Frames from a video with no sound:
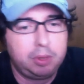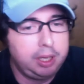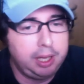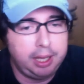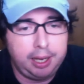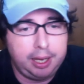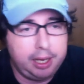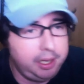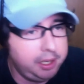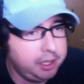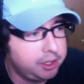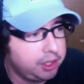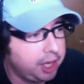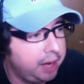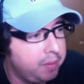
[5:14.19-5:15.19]
It
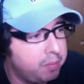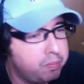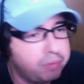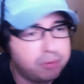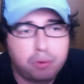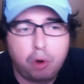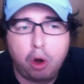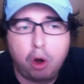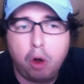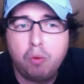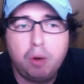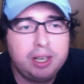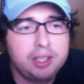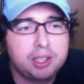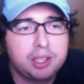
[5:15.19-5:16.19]
is a pro
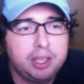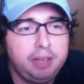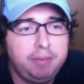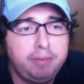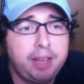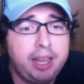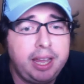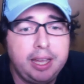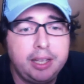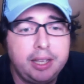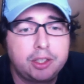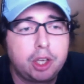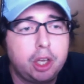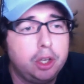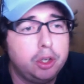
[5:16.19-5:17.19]
wrestling
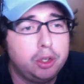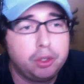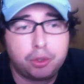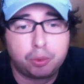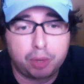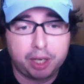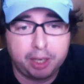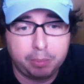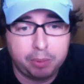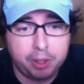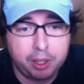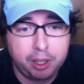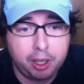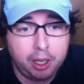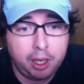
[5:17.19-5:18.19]
fan's dream.
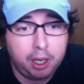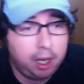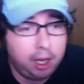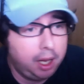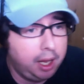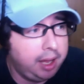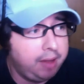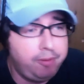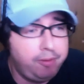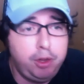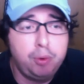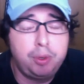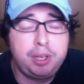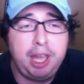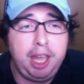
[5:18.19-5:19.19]
If
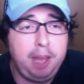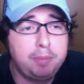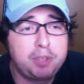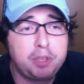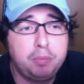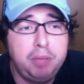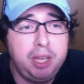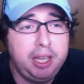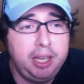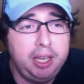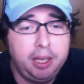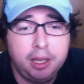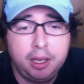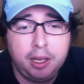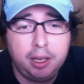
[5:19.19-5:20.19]
you came to me
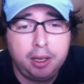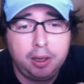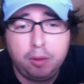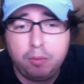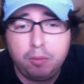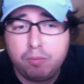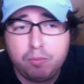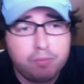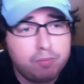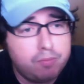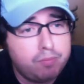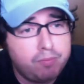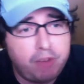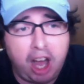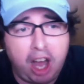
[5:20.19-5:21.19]

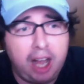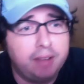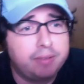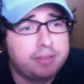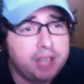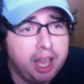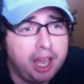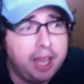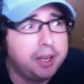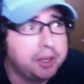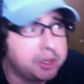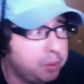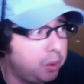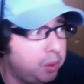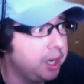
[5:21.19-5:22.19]
5, 10,
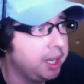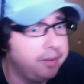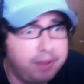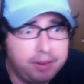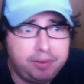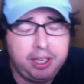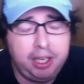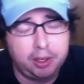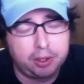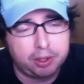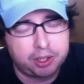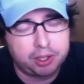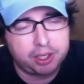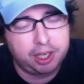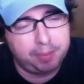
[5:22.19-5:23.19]
20, 50
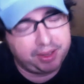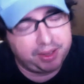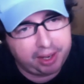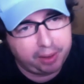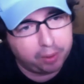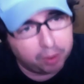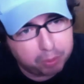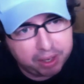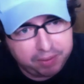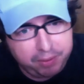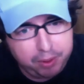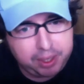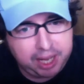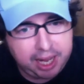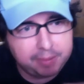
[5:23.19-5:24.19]
years, I'm not that old, but if
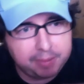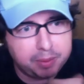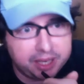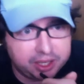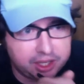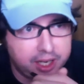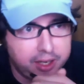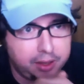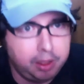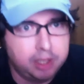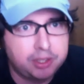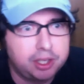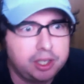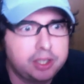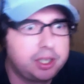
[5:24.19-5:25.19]
you came to me and said,
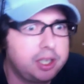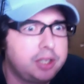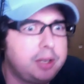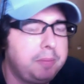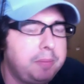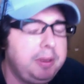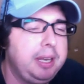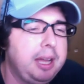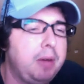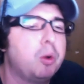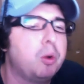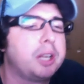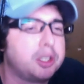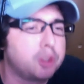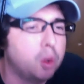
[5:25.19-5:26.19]
listen, this is the WWE
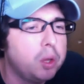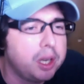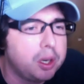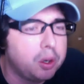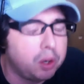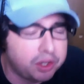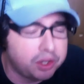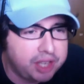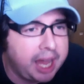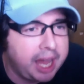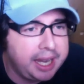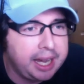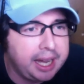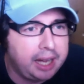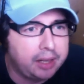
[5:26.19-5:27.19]
Network, it's only going to cost
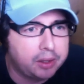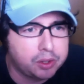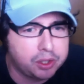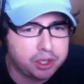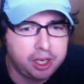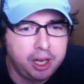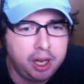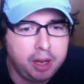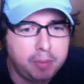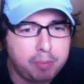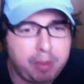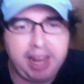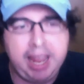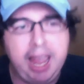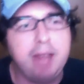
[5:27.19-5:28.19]
$10,
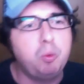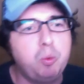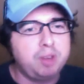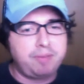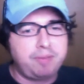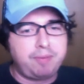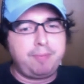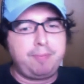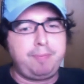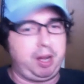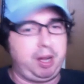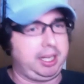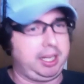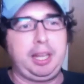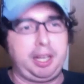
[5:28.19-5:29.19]
my head would
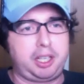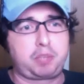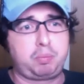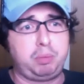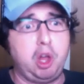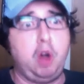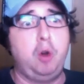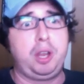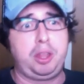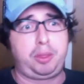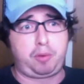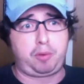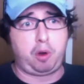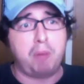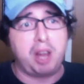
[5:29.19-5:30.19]
fucking explode and
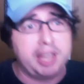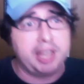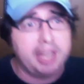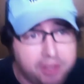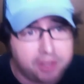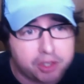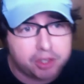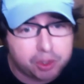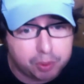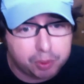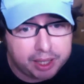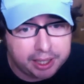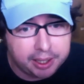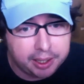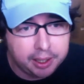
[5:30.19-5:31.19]
throw money at the
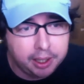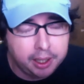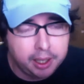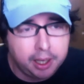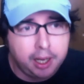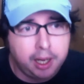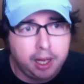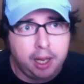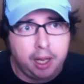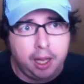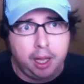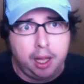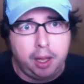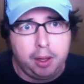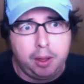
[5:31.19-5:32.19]
screen.
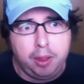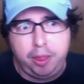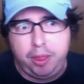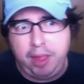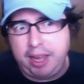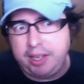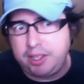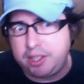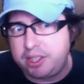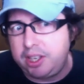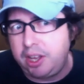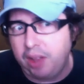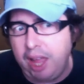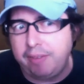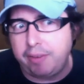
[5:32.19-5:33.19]
They
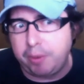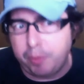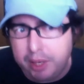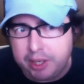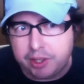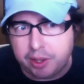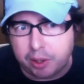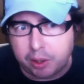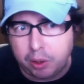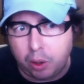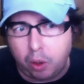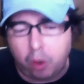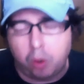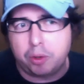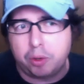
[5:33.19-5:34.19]
still haven't reached their
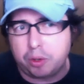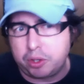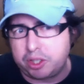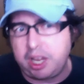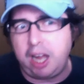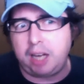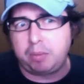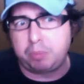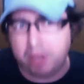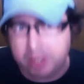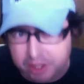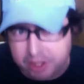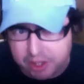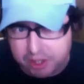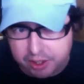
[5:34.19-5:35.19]
goal. Their stock
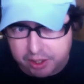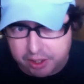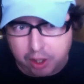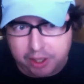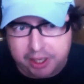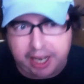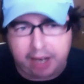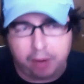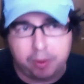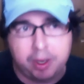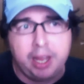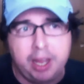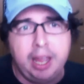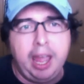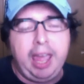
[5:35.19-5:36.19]
prices have gone down.
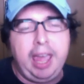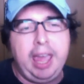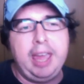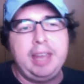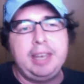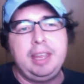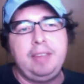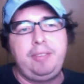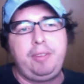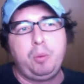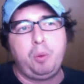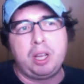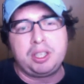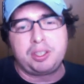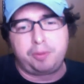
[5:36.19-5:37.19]
And if it
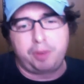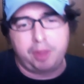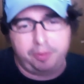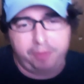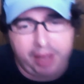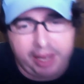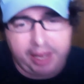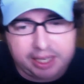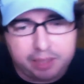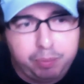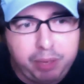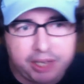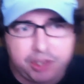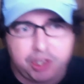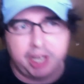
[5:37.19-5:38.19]
wasn't for the fans
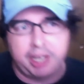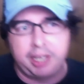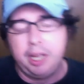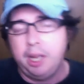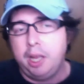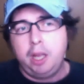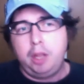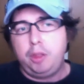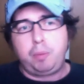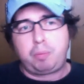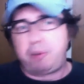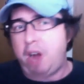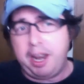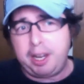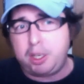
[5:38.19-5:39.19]
bitching, the
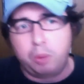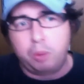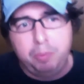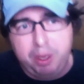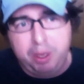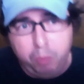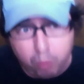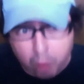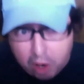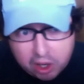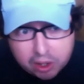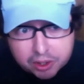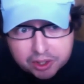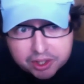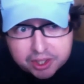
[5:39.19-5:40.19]
product would be
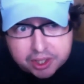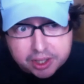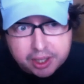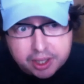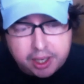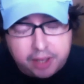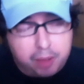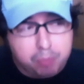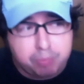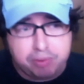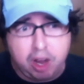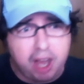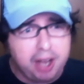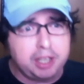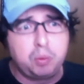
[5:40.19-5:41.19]
worse. The
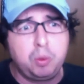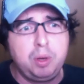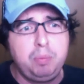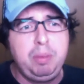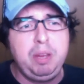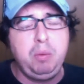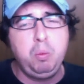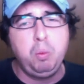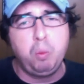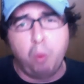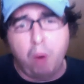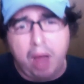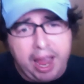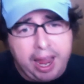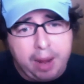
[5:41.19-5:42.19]
product would be
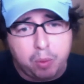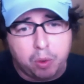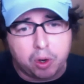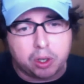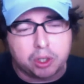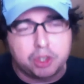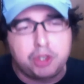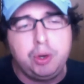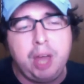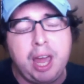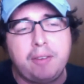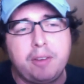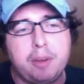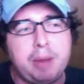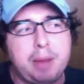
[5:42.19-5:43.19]
way worse. You got
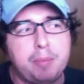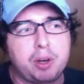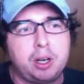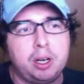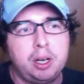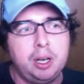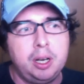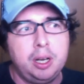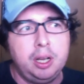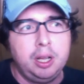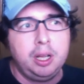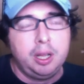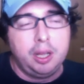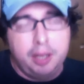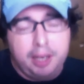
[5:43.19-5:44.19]
to remember,
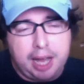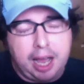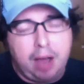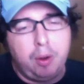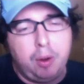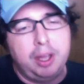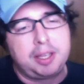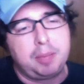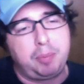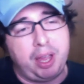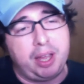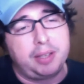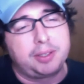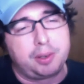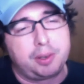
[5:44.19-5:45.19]
now, it
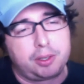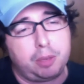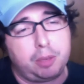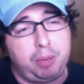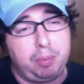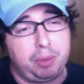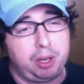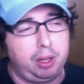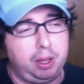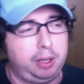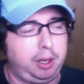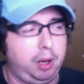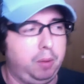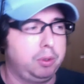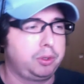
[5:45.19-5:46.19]
depends. There's some people that like,
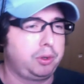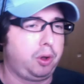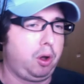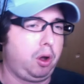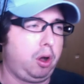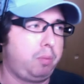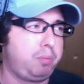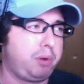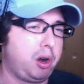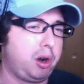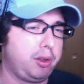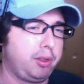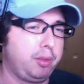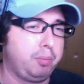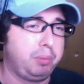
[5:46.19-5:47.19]
it was all
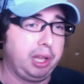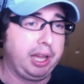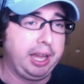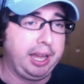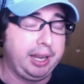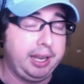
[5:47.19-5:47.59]
part of the plan.